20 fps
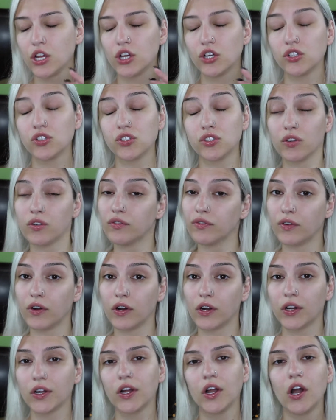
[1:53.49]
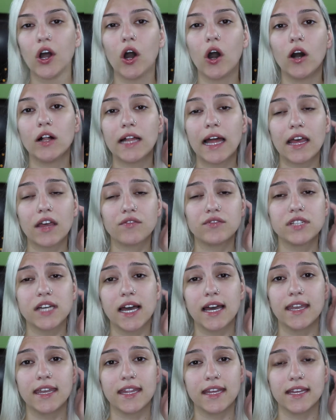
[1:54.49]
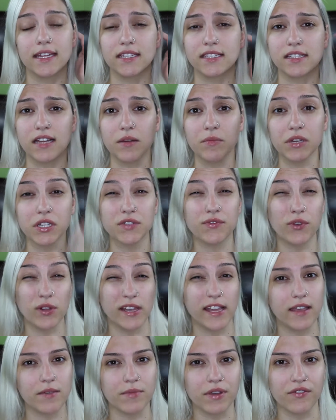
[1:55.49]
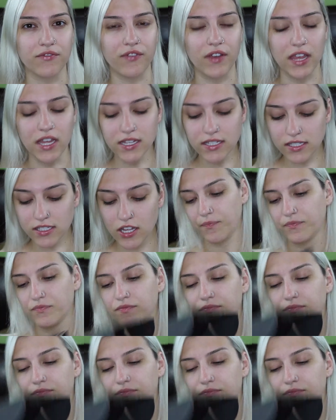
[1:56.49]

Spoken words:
So far, all I have done is exfoliate my face.